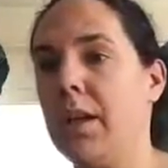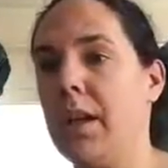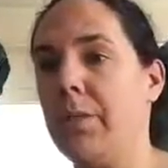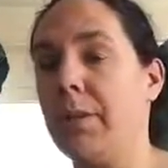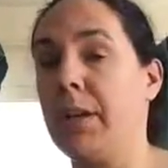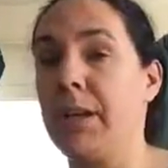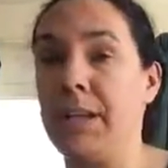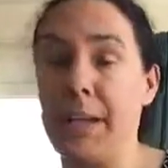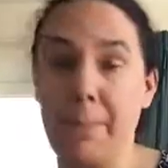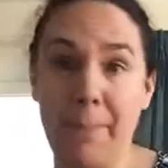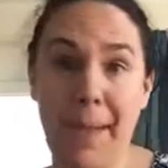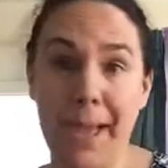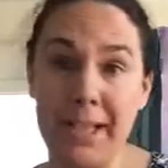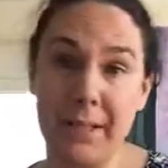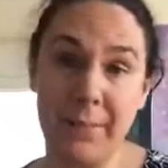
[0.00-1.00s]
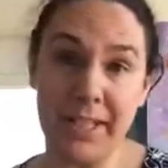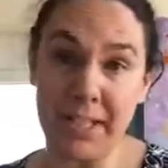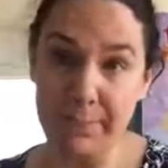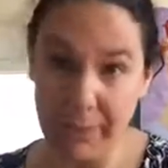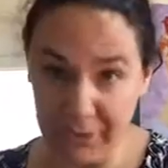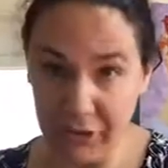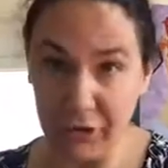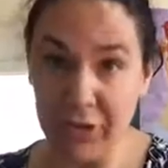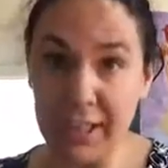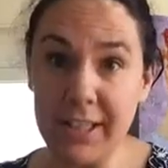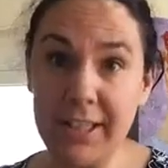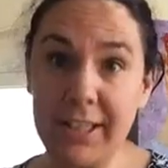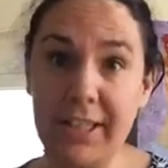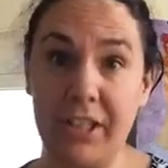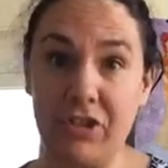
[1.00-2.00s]
I'm going to get back to my specialty
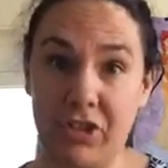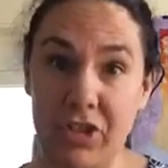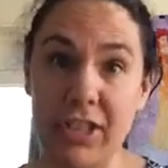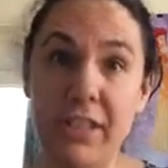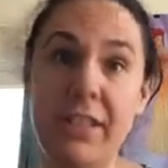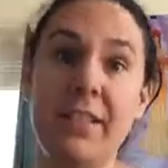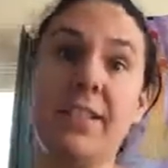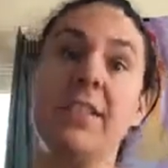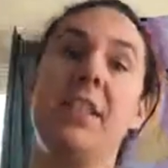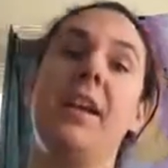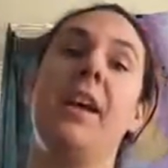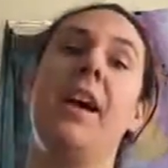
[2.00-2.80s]
stitches.